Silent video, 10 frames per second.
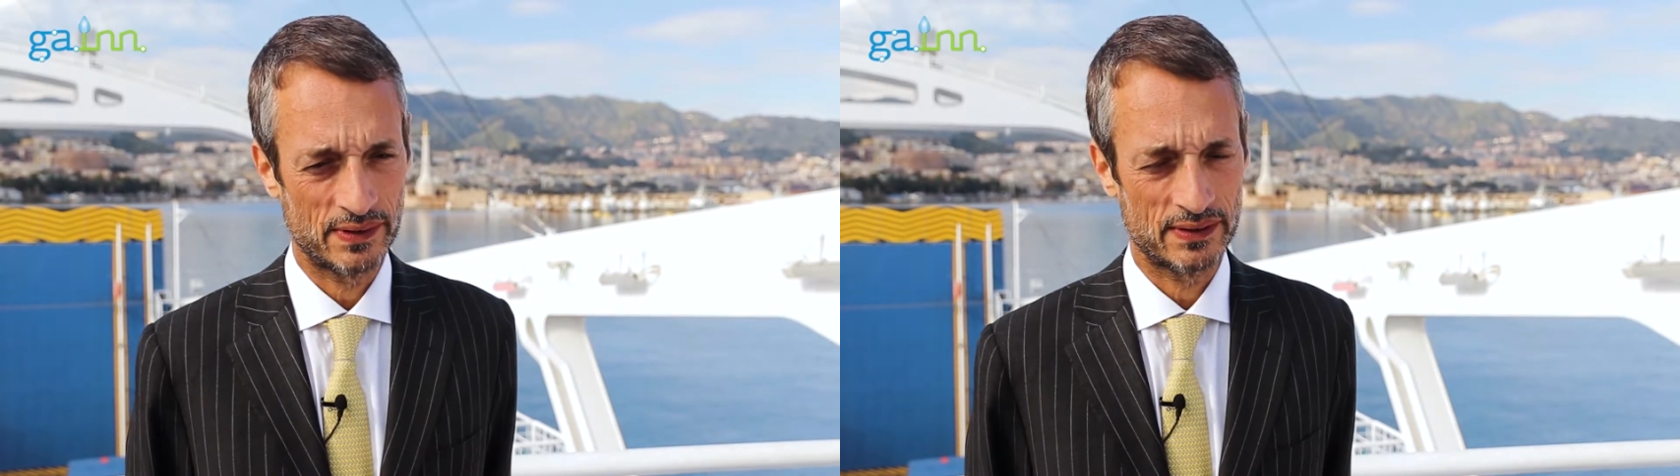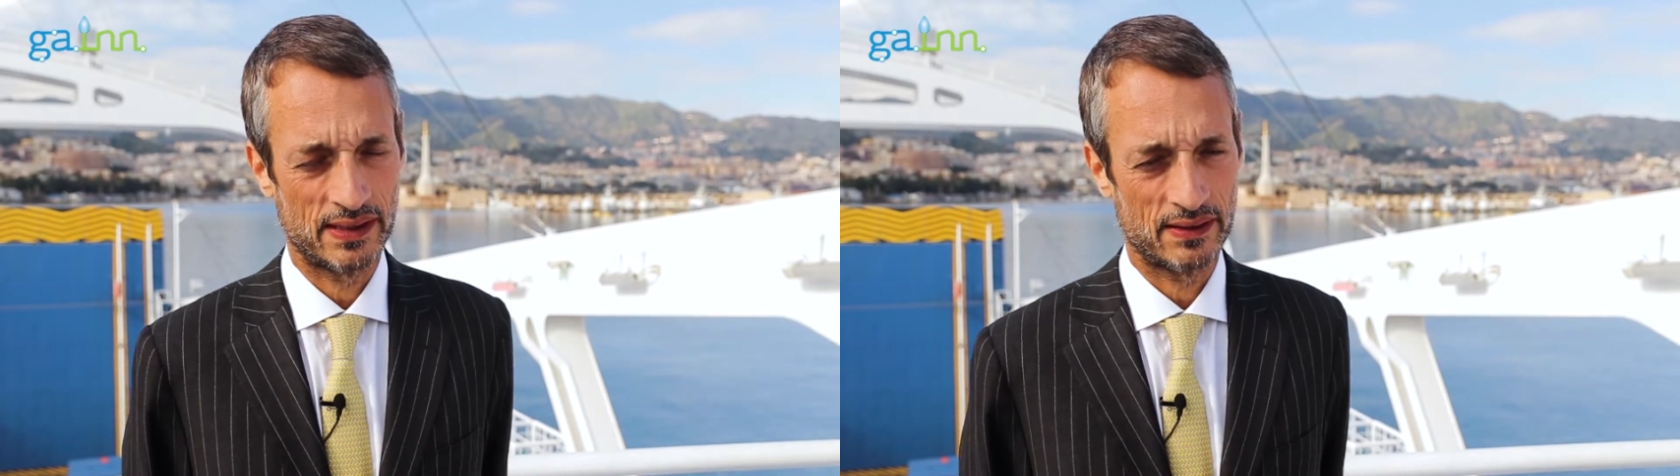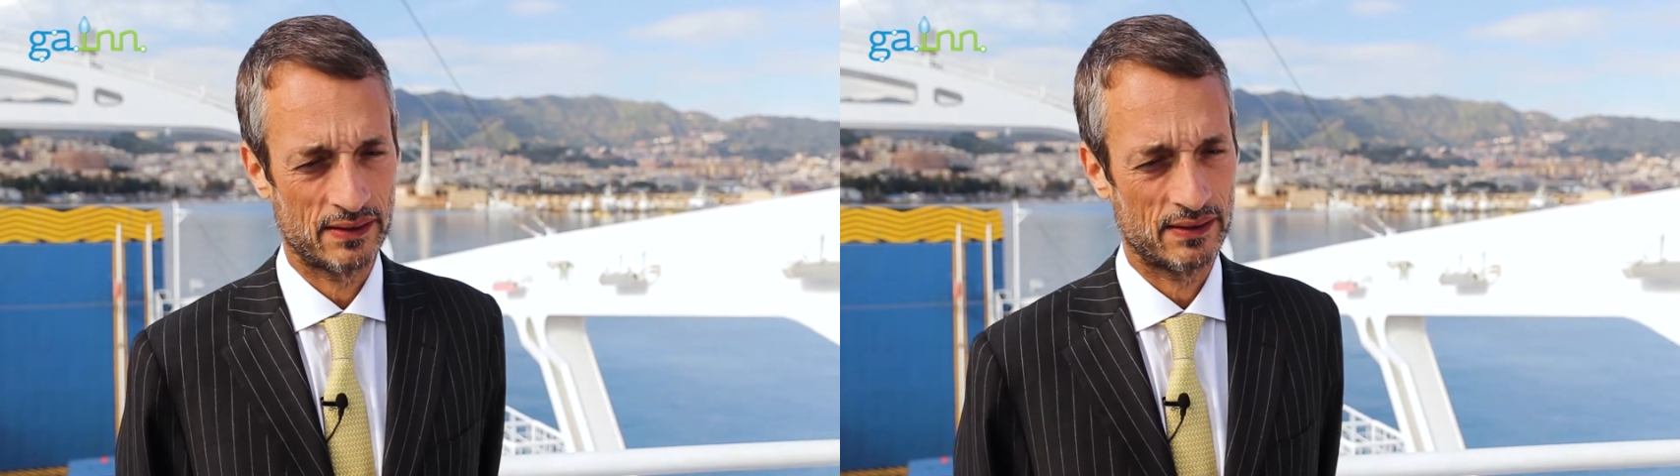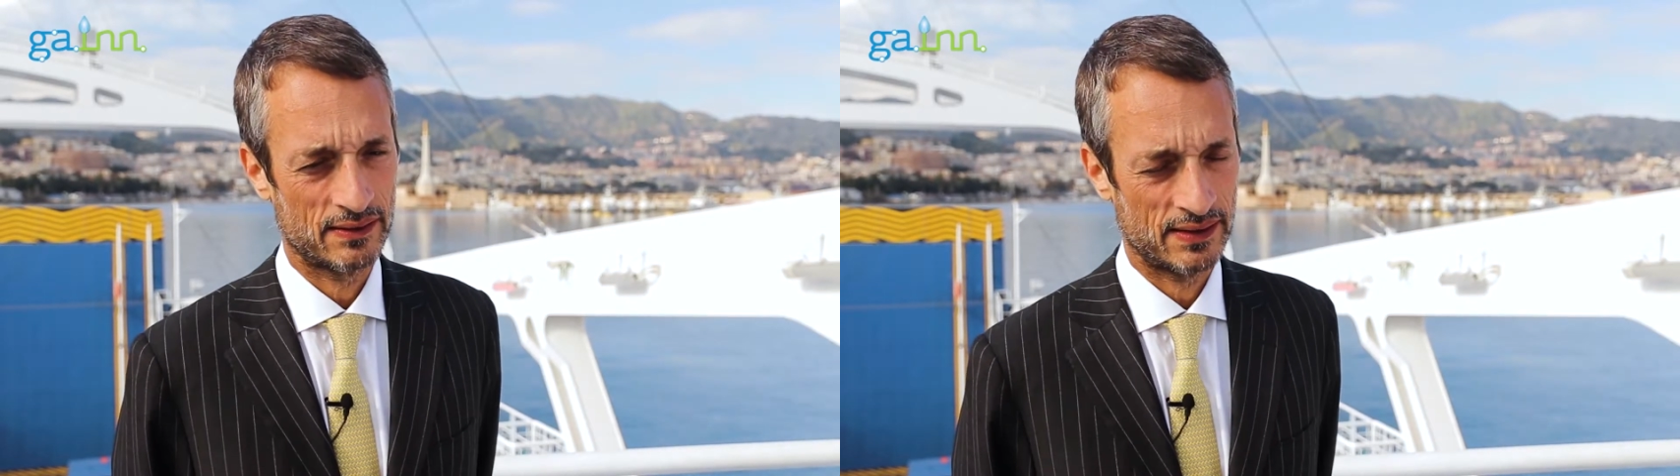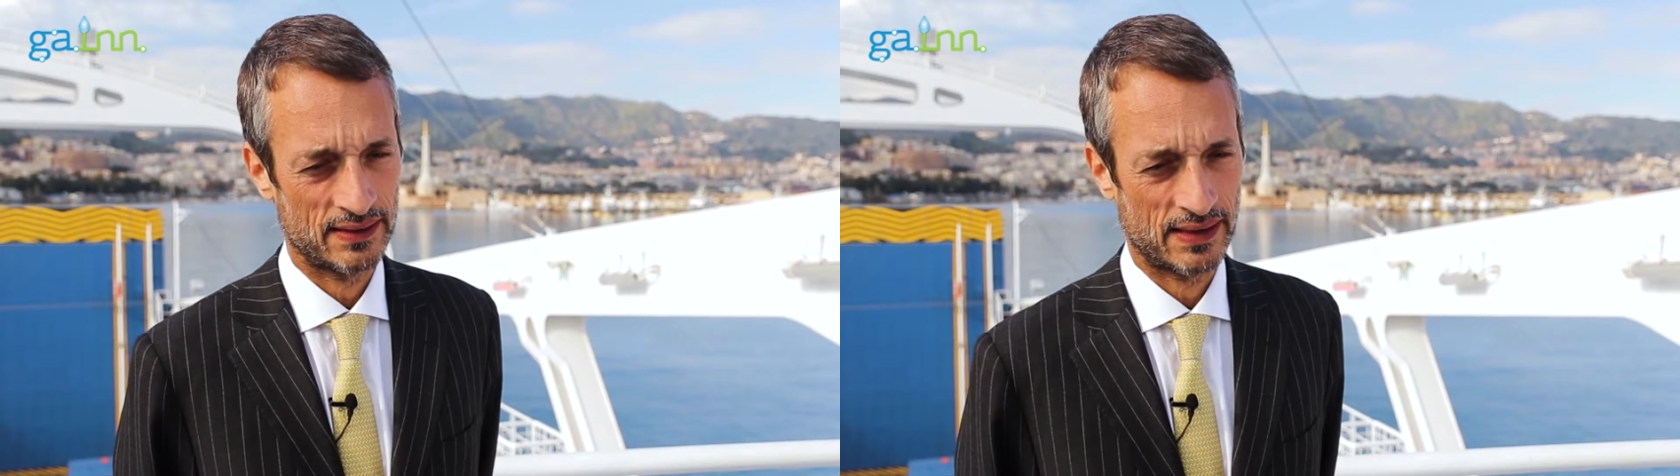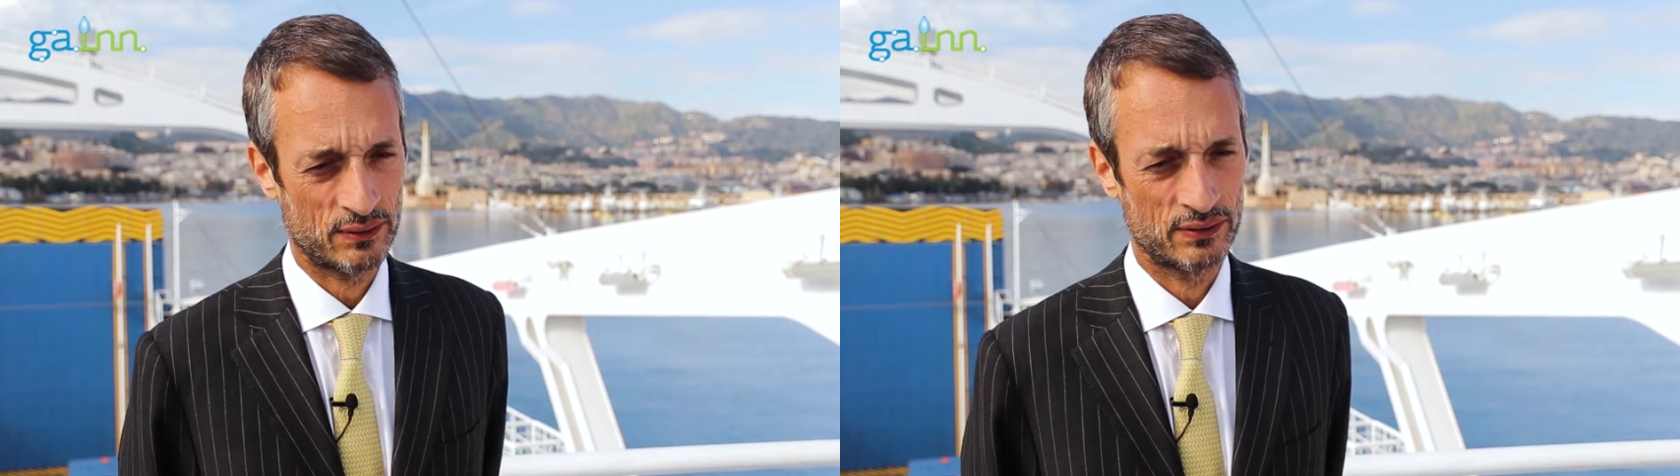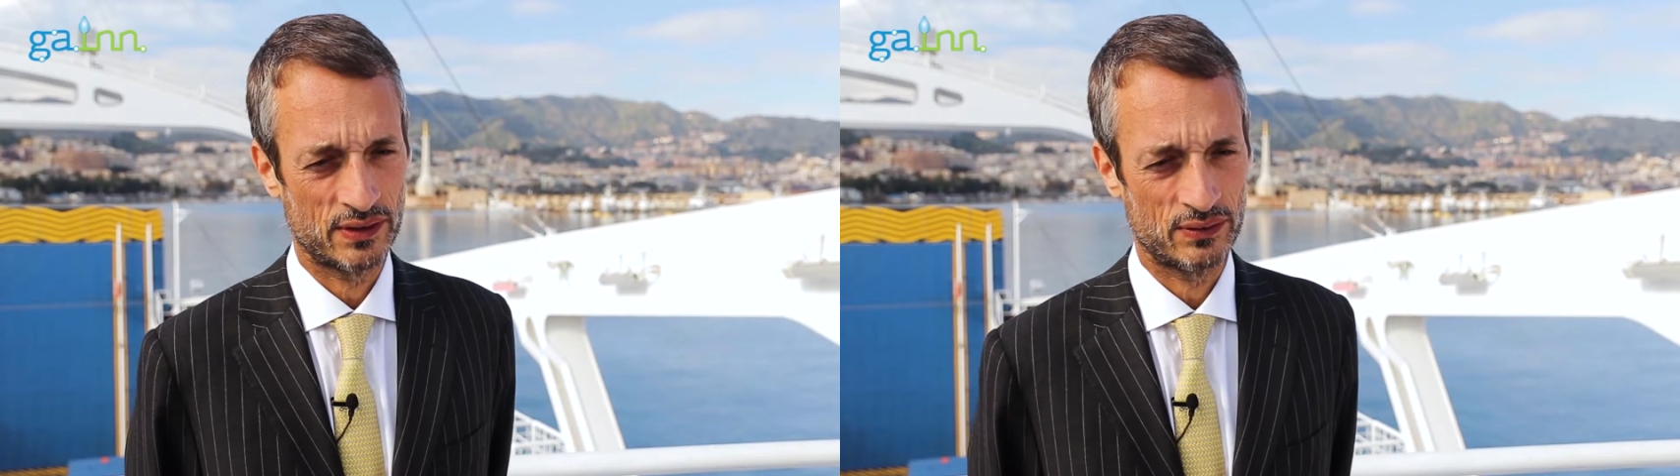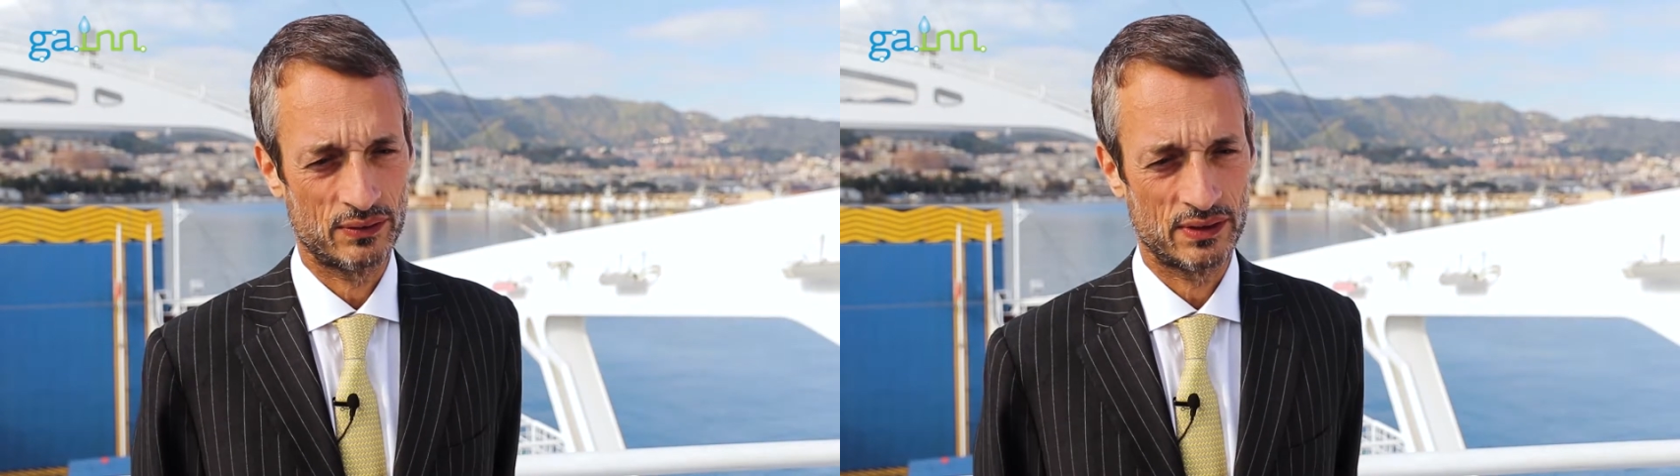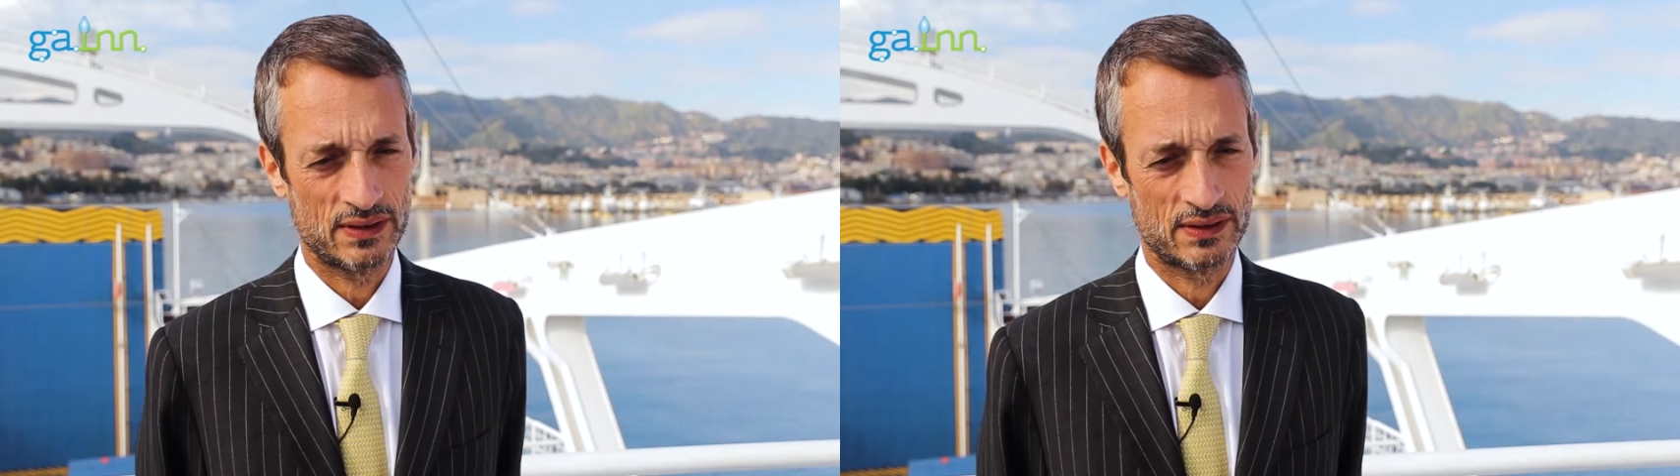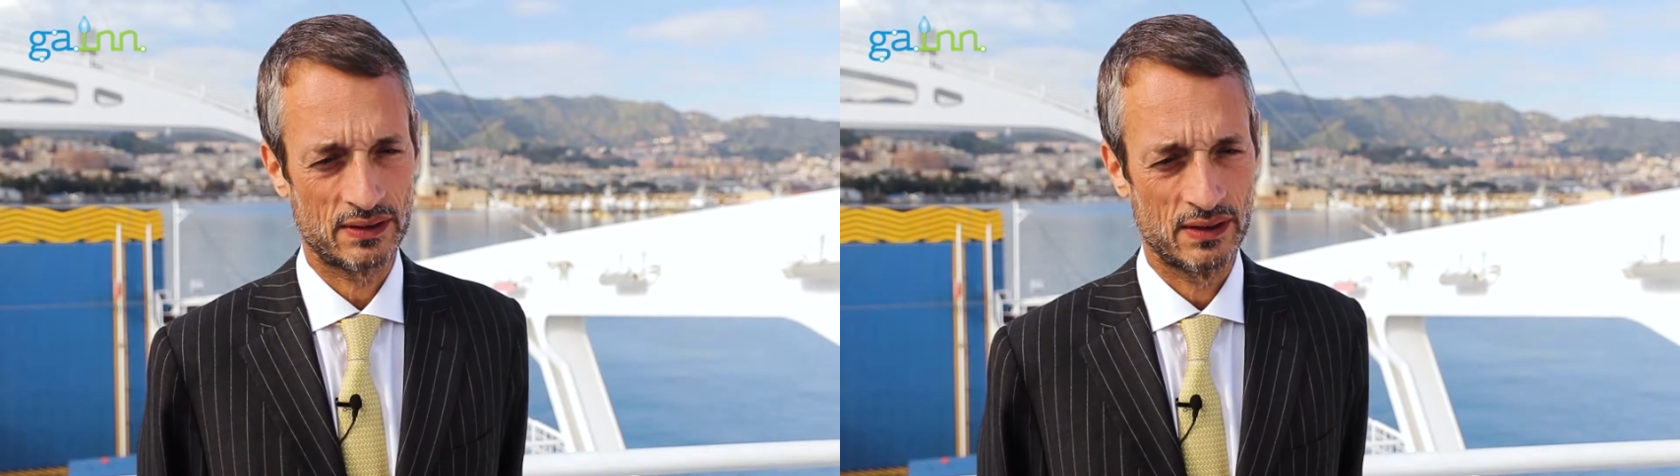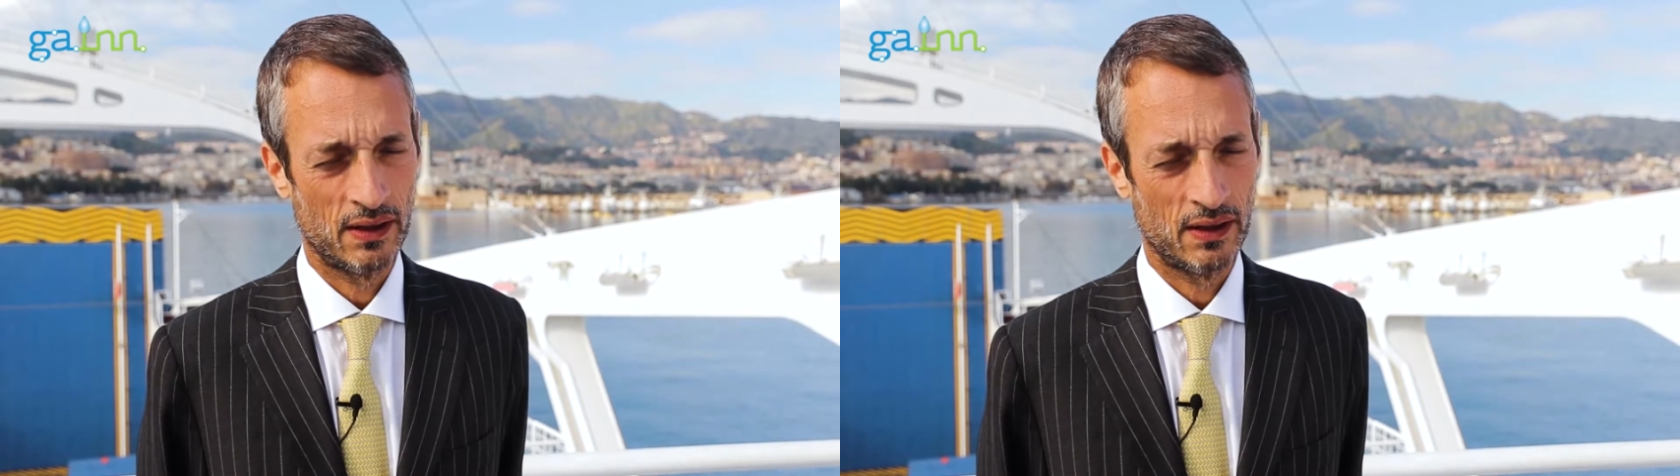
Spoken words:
that Caronte Tourist